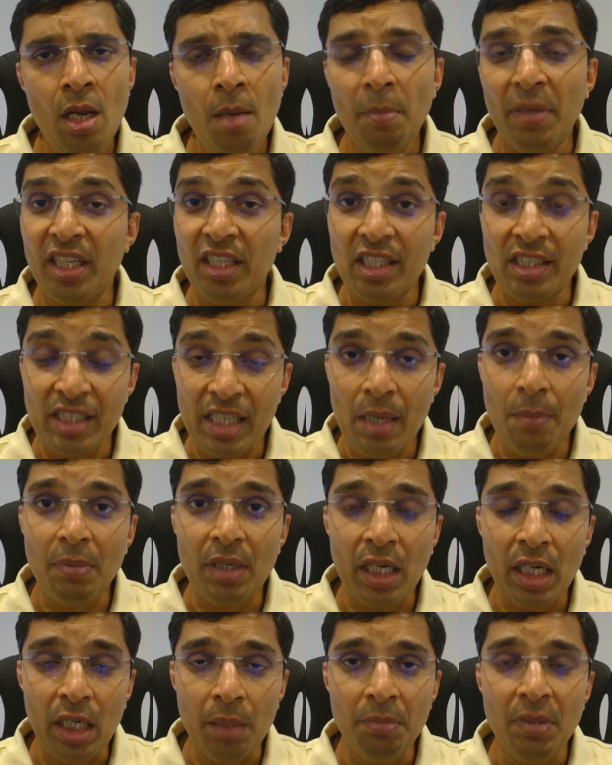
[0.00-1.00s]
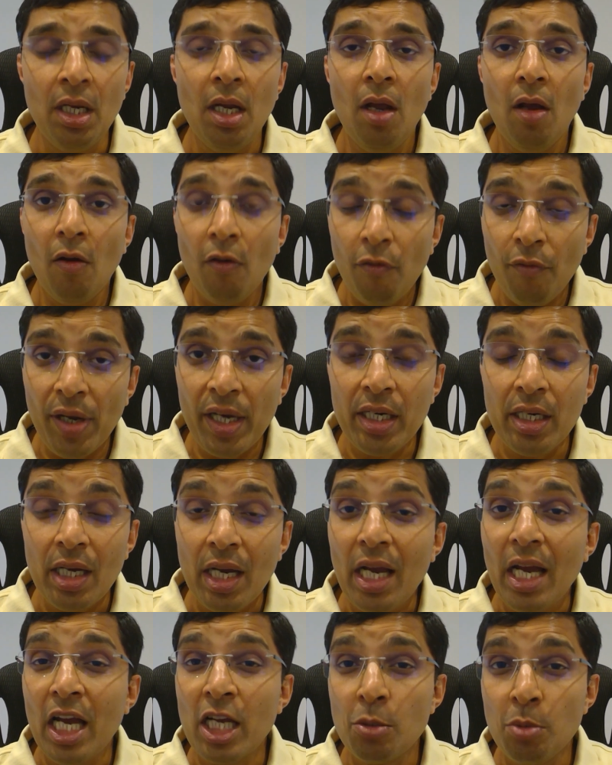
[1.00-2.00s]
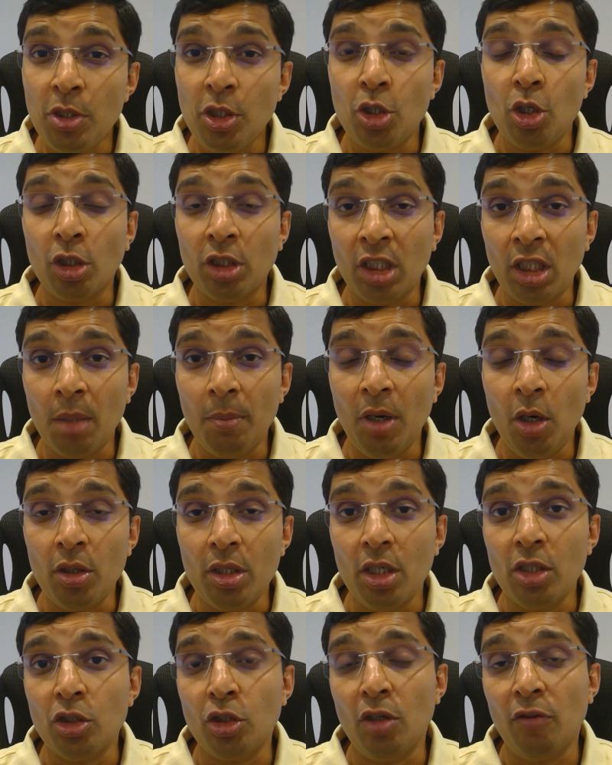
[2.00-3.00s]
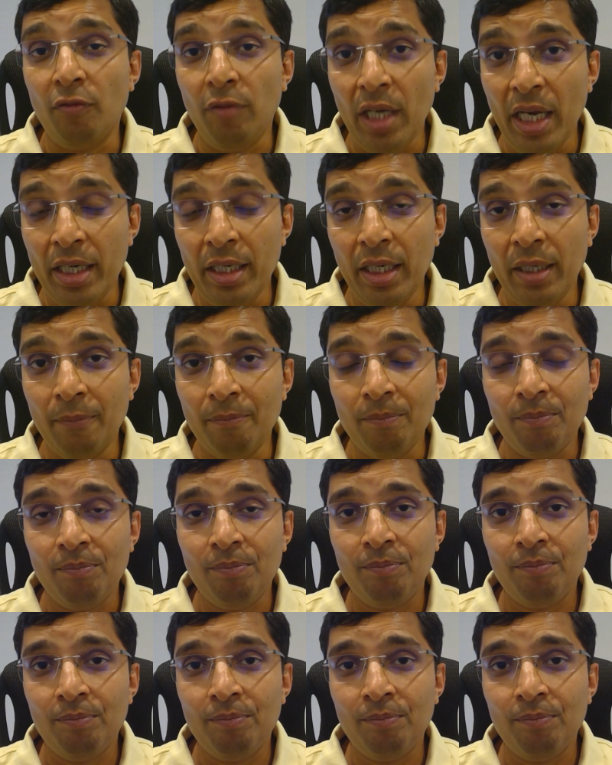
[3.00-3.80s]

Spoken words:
But at the same time, Fed has been talking about a soft landing.